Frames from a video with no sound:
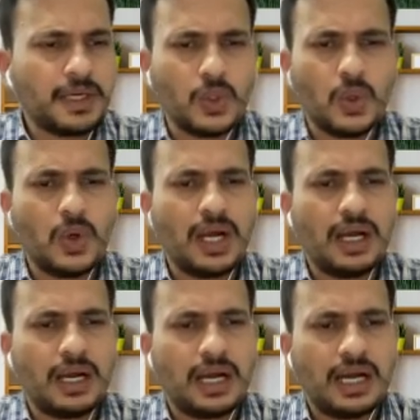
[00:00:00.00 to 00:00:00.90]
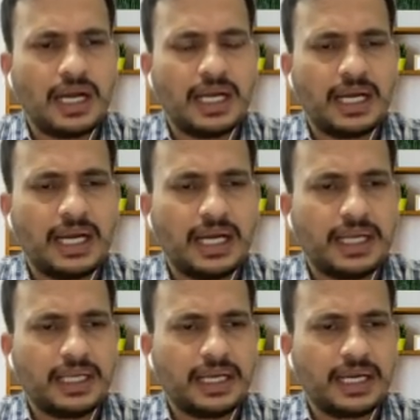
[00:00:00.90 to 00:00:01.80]
No,
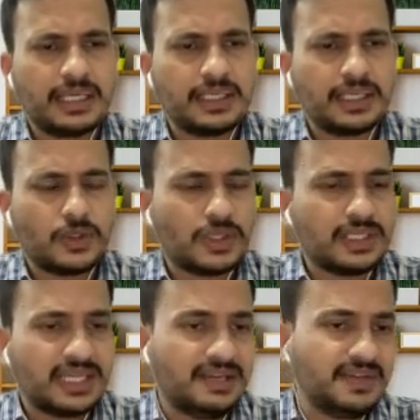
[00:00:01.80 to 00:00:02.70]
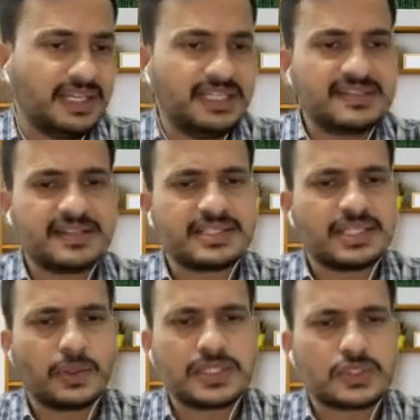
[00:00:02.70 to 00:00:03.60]
I don't have any such
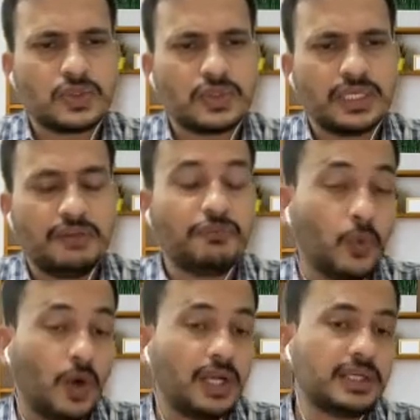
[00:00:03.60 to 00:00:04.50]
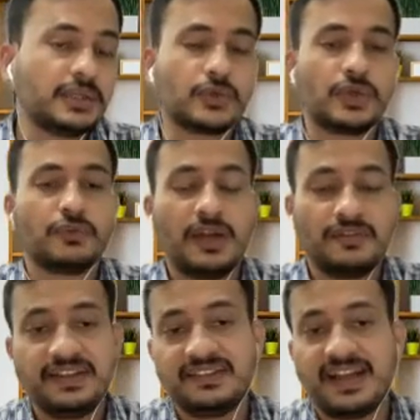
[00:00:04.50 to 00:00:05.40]
sequence. So if you
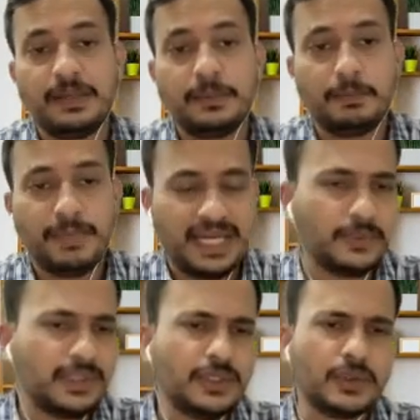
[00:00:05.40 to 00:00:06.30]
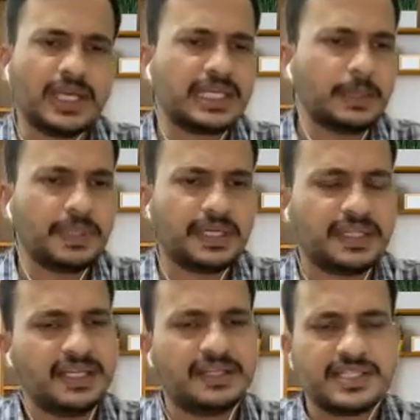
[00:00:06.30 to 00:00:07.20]
have designed manually, you can keep it
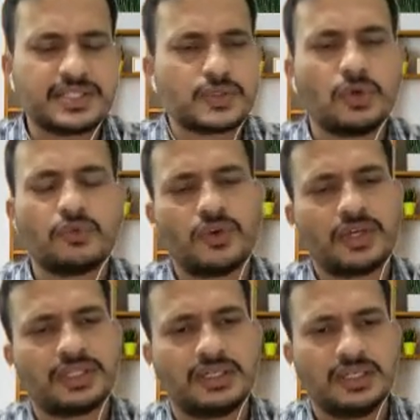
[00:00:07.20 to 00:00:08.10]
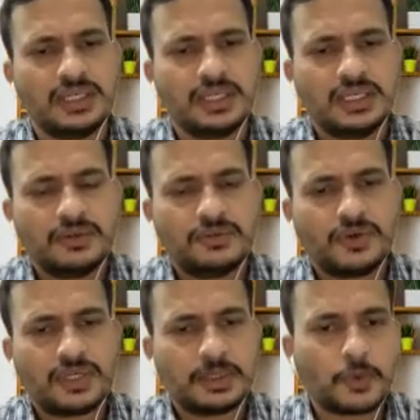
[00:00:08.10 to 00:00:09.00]
there just to look for the
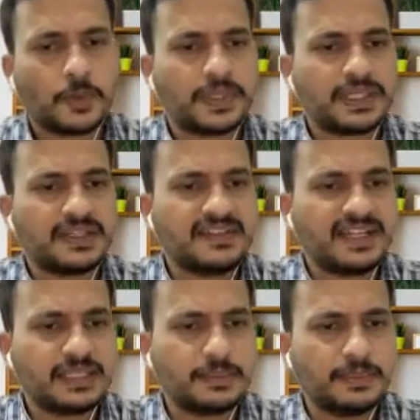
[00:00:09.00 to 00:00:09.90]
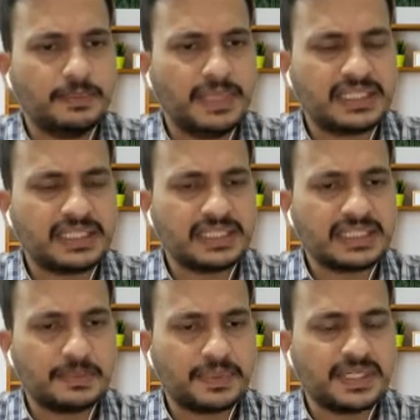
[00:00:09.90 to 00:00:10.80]
properties and the melting
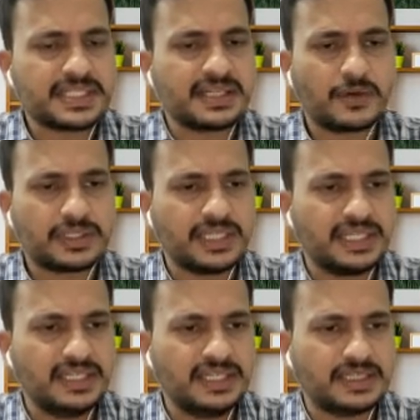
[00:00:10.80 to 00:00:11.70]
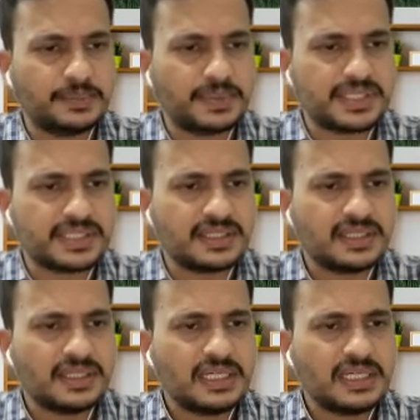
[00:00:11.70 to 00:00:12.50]
temperature or the annealing temperature.